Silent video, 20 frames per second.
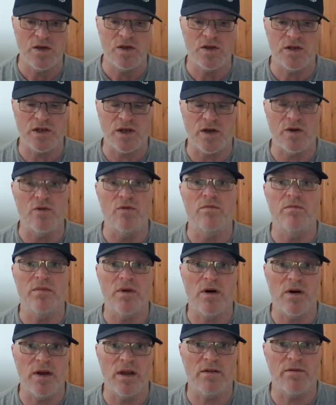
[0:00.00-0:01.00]
So
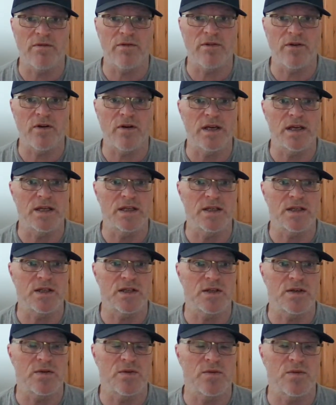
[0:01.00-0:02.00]
my
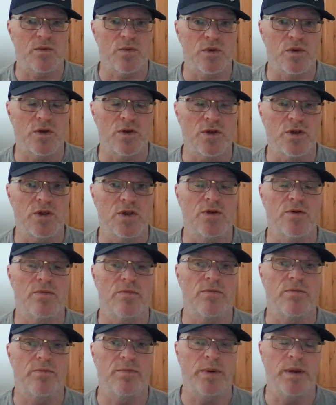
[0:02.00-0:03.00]
advice would
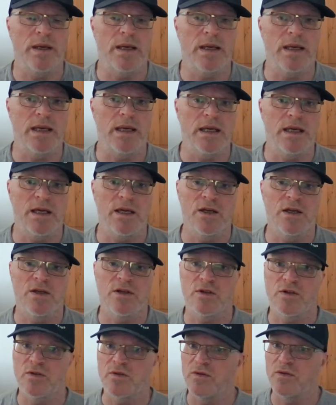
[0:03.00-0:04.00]
be
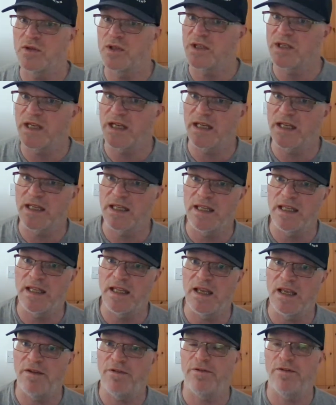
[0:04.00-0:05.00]
to
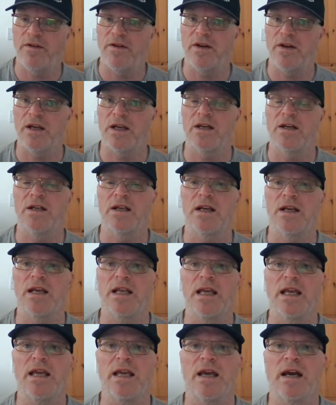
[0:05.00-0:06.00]

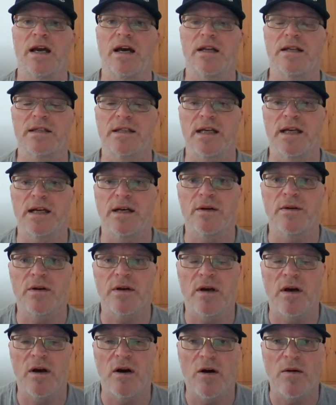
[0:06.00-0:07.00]
significantly cut out
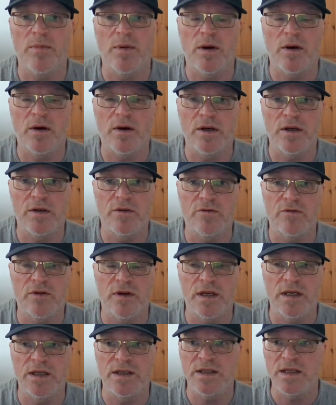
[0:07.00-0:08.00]

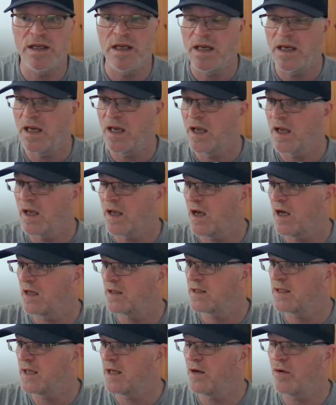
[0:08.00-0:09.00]
carbohydrates,
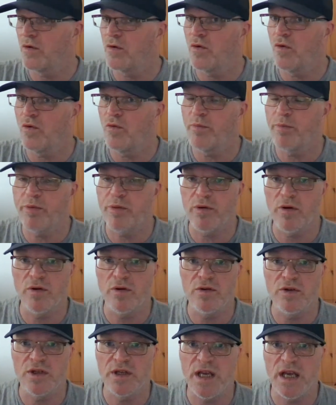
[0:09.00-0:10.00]
cut out all
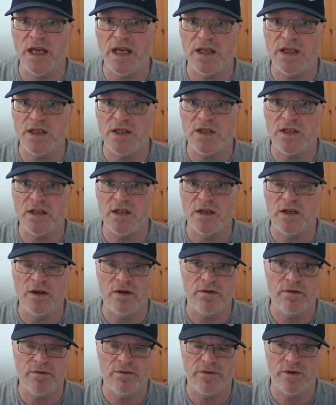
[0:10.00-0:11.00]
processed
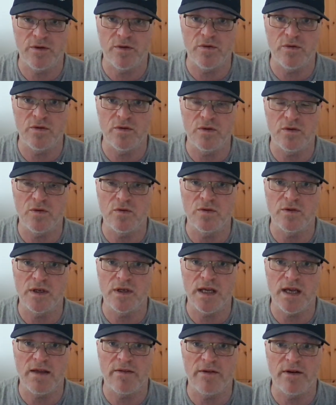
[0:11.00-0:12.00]
food
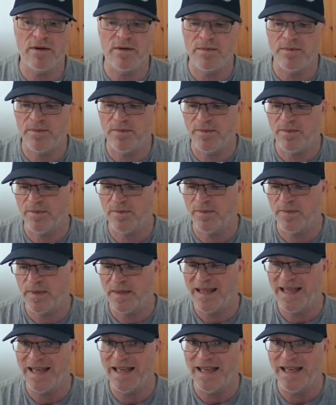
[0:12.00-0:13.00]
altogether,
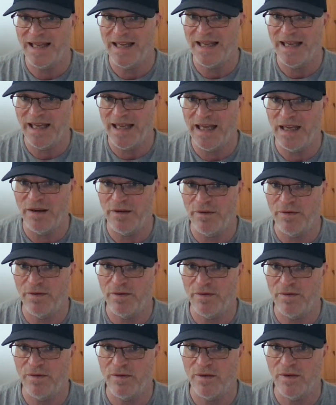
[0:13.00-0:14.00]

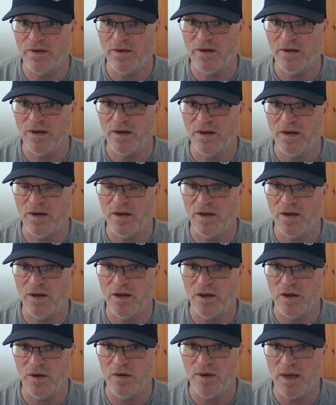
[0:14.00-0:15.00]
if
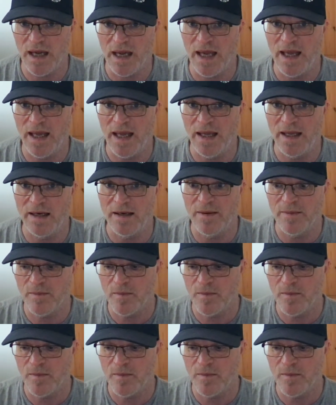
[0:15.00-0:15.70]
you can.